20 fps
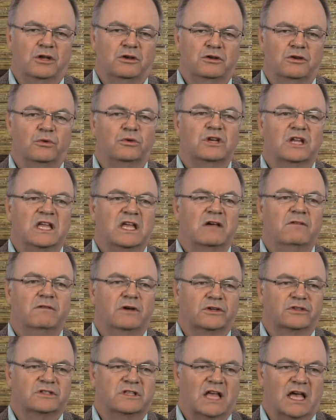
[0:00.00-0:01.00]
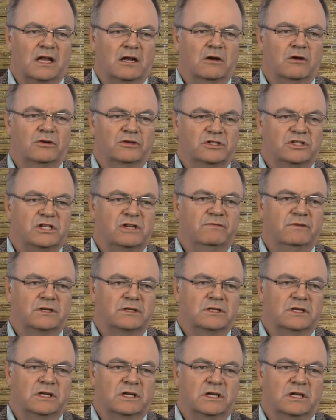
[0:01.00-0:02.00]
don't give us that
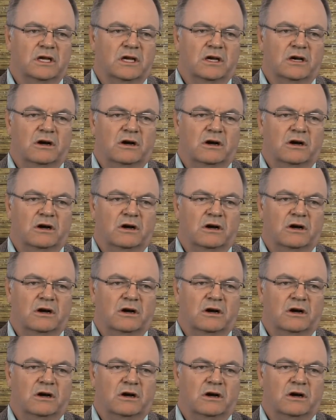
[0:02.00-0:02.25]
longevity